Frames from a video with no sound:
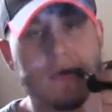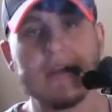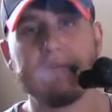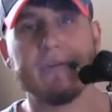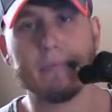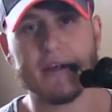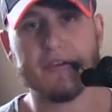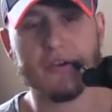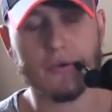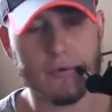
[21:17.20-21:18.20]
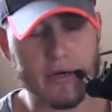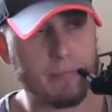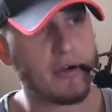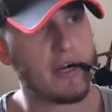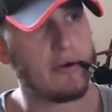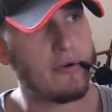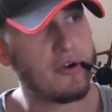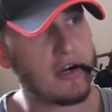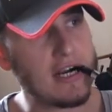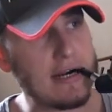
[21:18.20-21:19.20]
Lovely place to go,
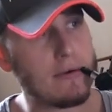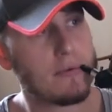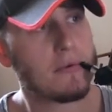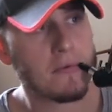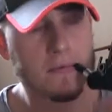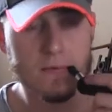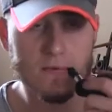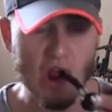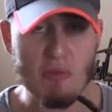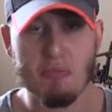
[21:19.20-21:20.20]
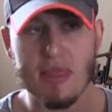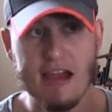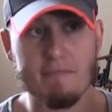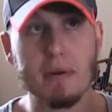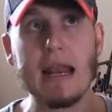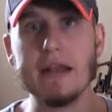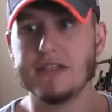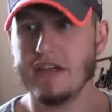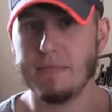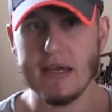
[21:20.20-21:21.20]
chill out, have
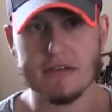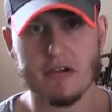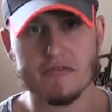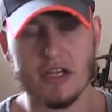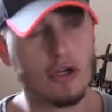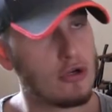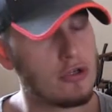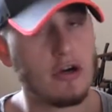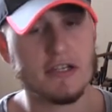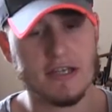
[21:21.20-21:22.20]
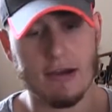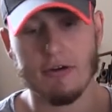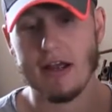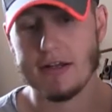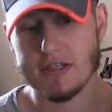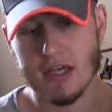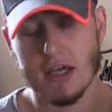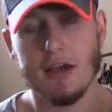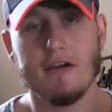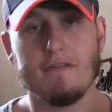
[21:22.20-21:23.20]
plenty of beers, obviously a good night out, and
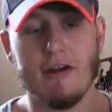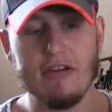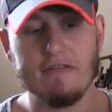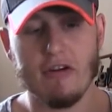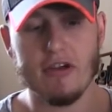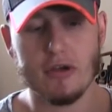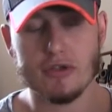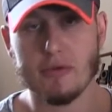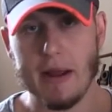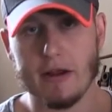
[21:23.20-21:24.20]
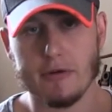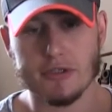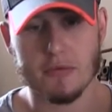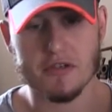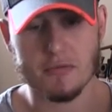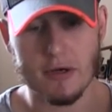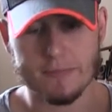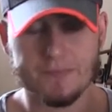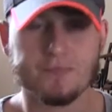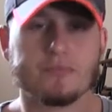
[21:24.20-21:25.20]
very, very good tobacco shops as well.
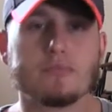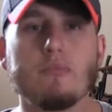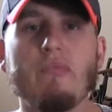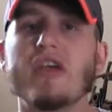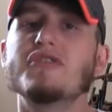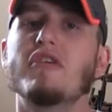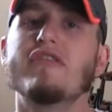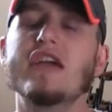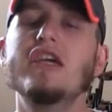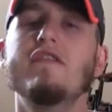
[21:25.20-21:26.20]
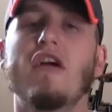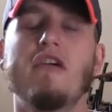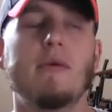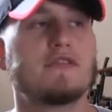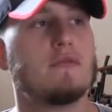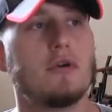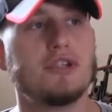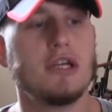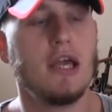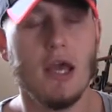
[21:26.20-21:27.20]
So thank you very much for
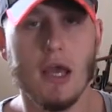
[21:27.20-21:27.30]
watching.